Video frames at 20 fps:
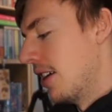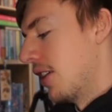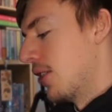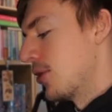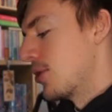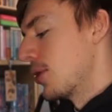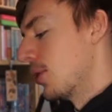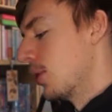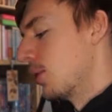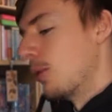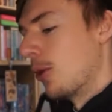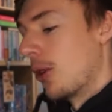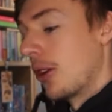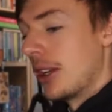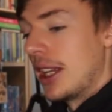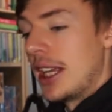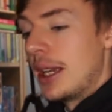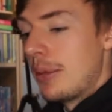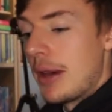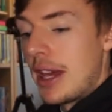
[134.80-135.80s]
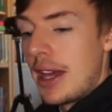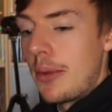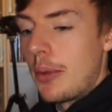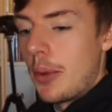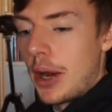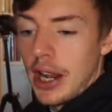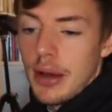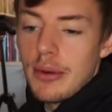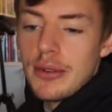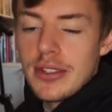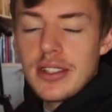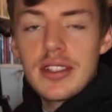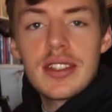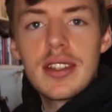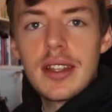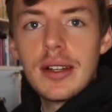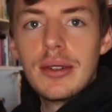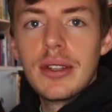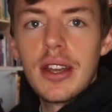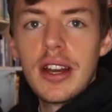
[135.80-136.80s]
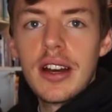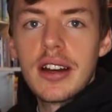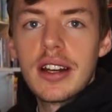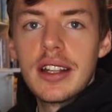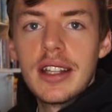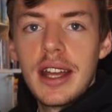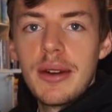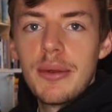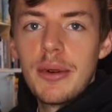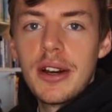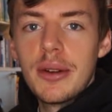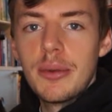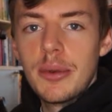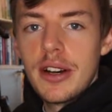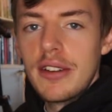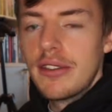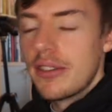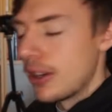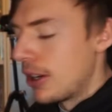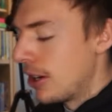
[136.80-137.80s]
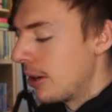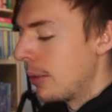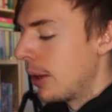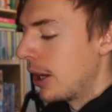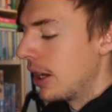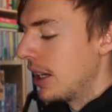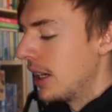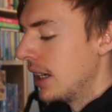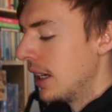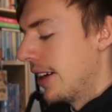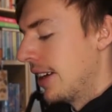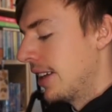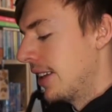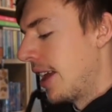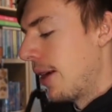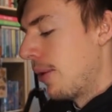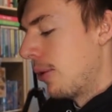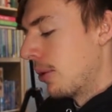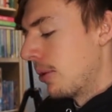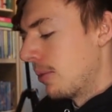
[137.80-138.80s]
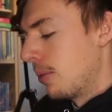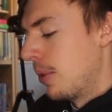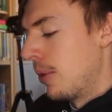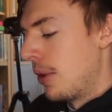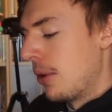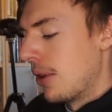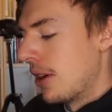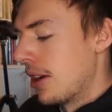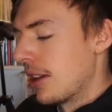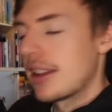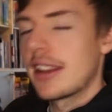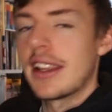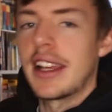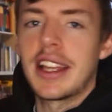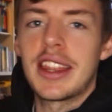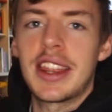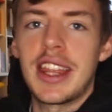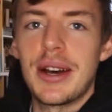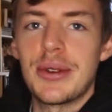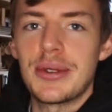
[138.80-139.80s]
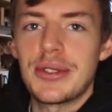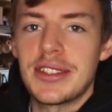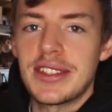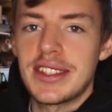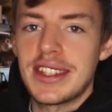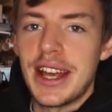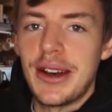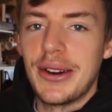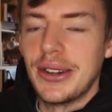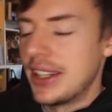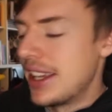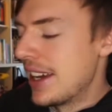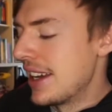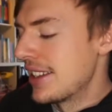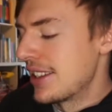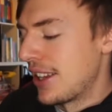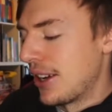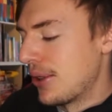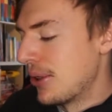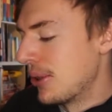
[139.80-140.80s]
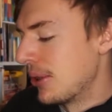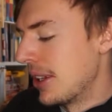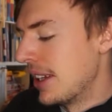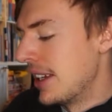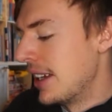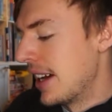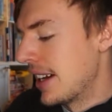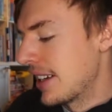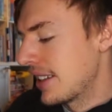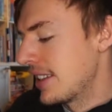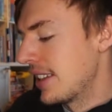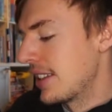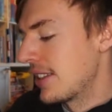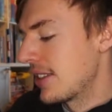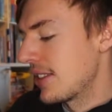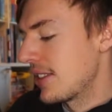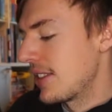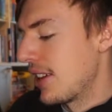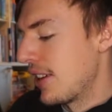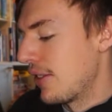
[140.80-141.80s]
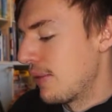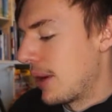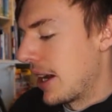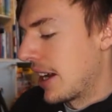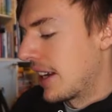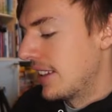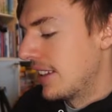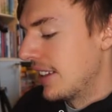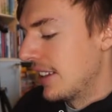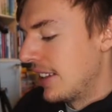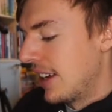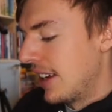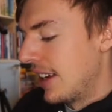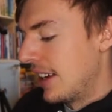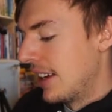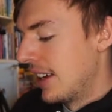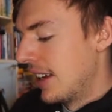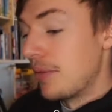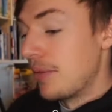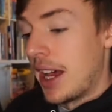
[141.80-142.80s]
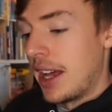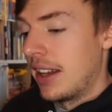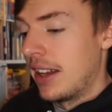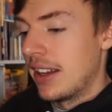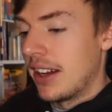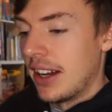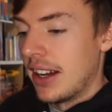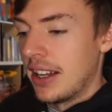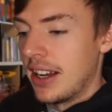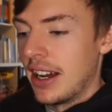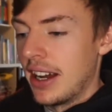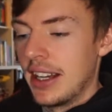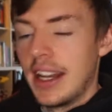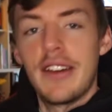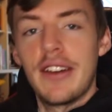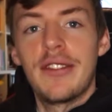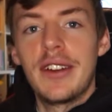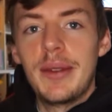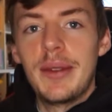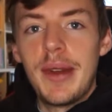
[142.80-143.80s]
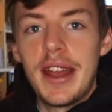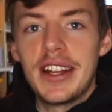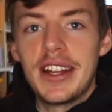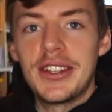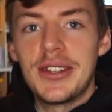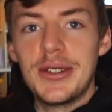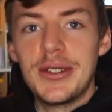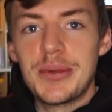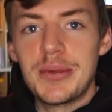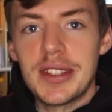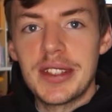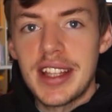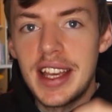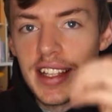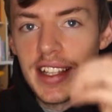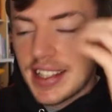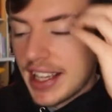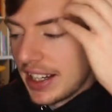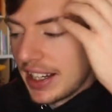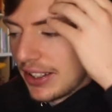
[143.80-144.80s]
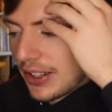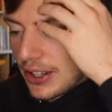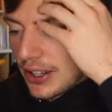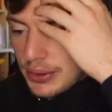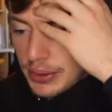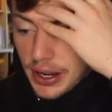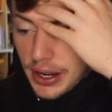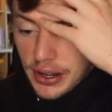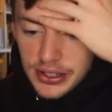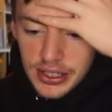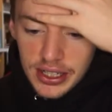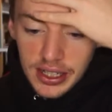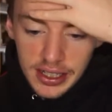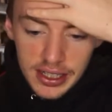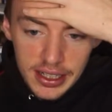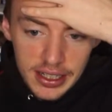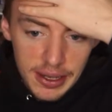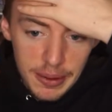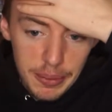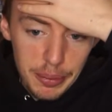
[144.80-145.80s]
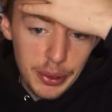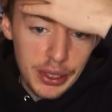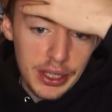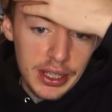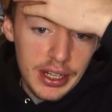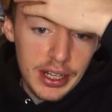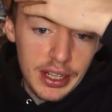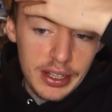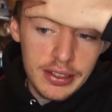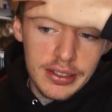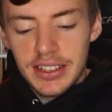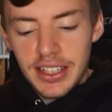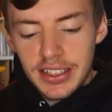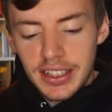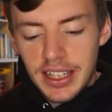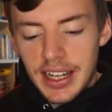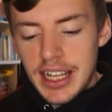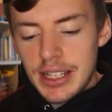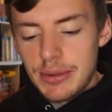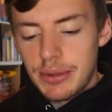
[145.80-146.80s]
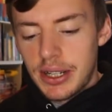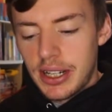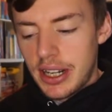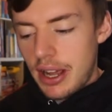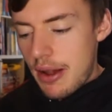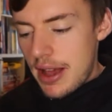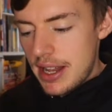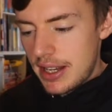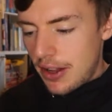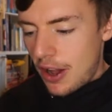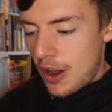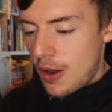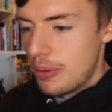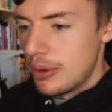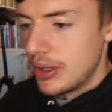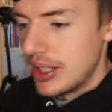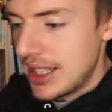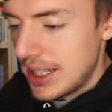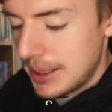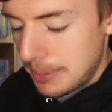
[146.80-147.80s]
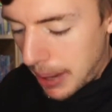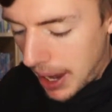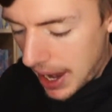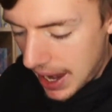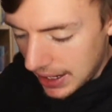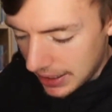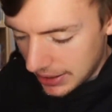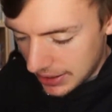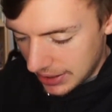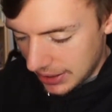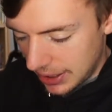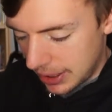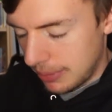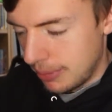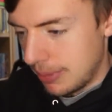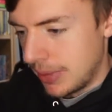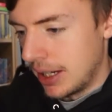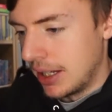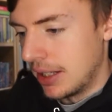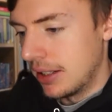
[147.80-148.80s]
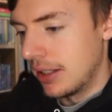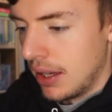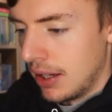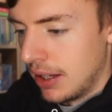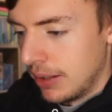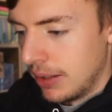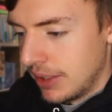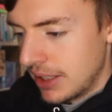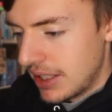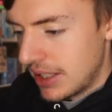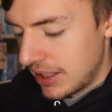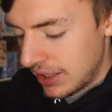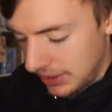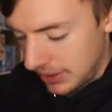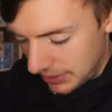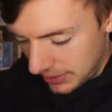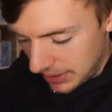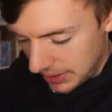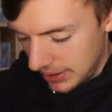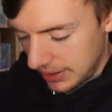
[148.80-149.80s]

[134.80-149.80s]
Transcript: I sold them all on eBay when I was still young, and they weren't worth a lot of money, and they would be worth like thousands nowadays, like all the EXs and stuff back in the day. Man, I definitely made a huge mistake selling those when I was younger, but you know. Nonetheless, we're going to go ahead and open these packs up, man. This is